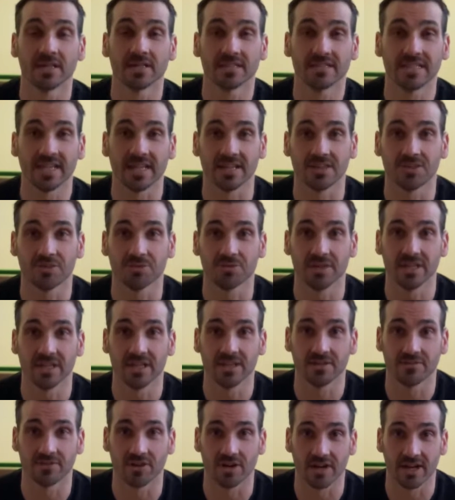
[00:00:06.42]
Day
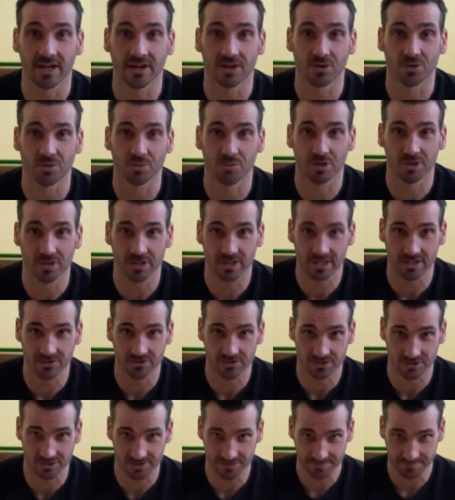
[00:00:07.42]
3 of our at-home
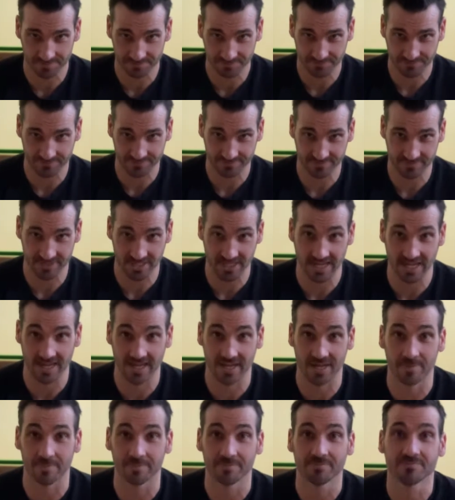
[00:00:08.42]
workouts. Today
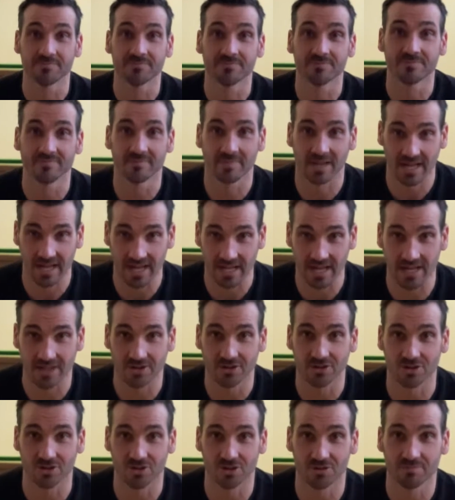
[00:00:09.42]
I'm
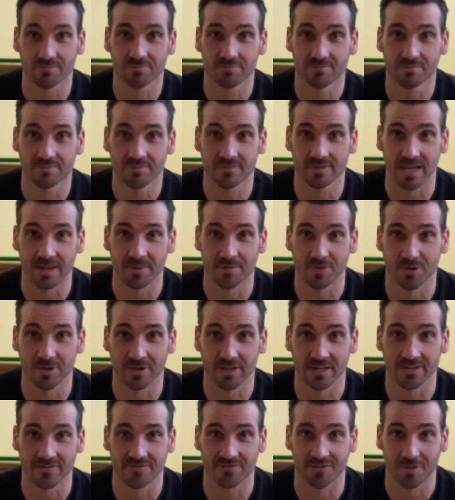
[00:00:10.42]

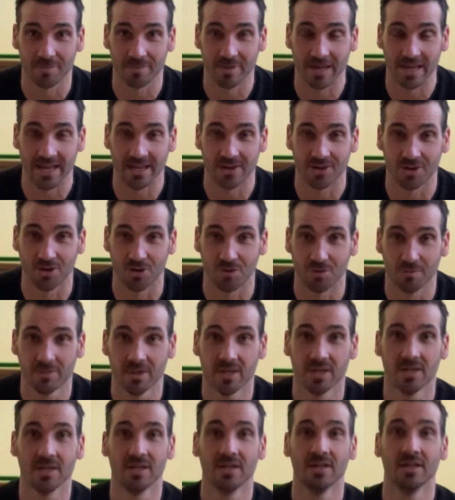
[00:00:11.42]
demoing it from at home
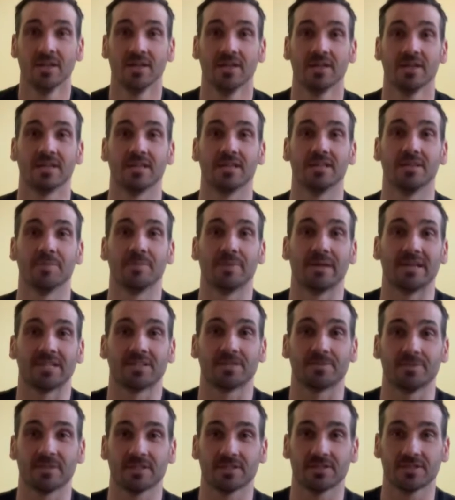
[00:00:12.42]
in the
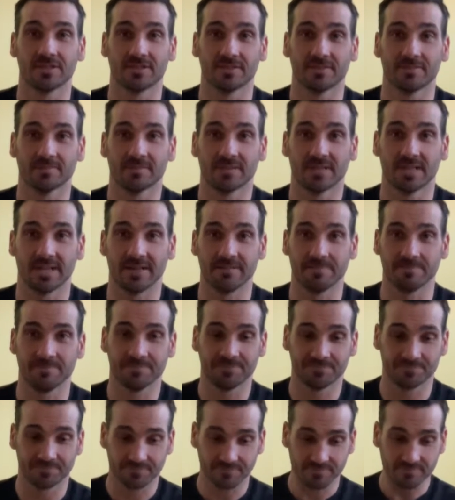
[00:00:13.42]
basement, okay?
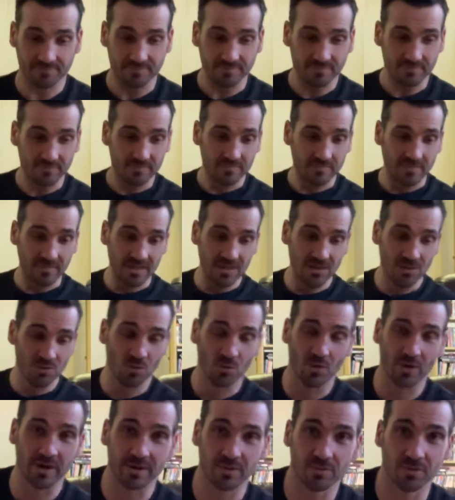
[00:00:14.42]

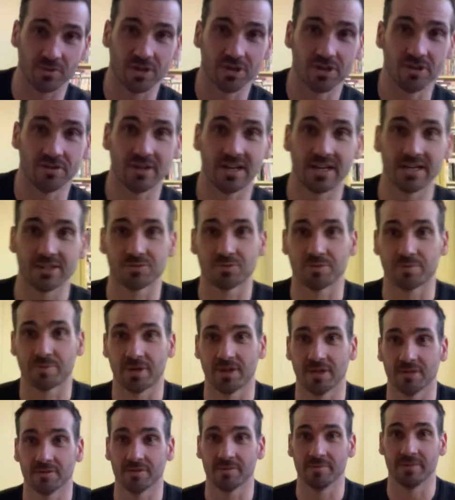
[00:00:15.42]
Right where you guys will
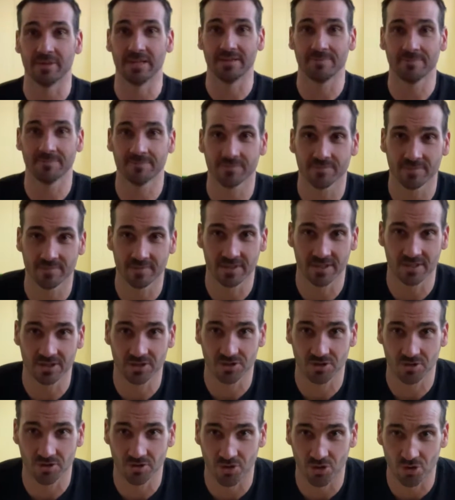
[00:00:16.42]
probably be, in
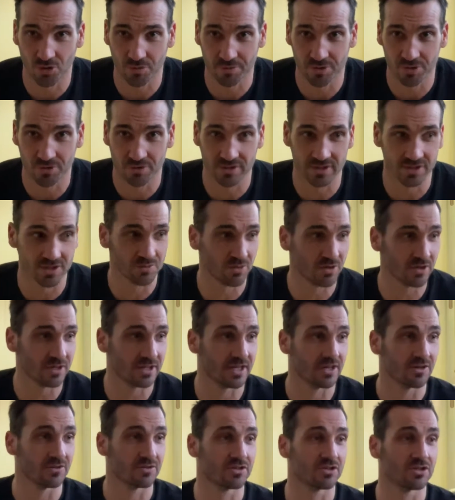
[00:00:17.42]
your own home doing this
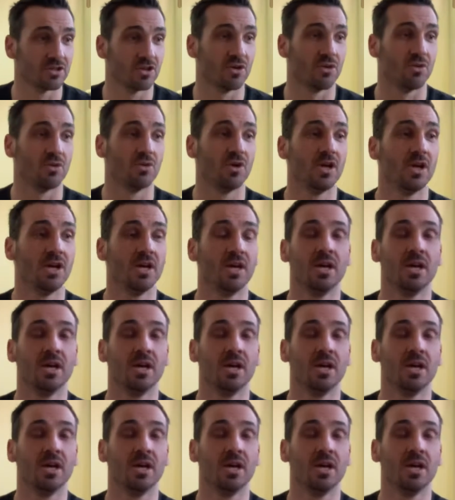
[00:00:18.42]
workout. So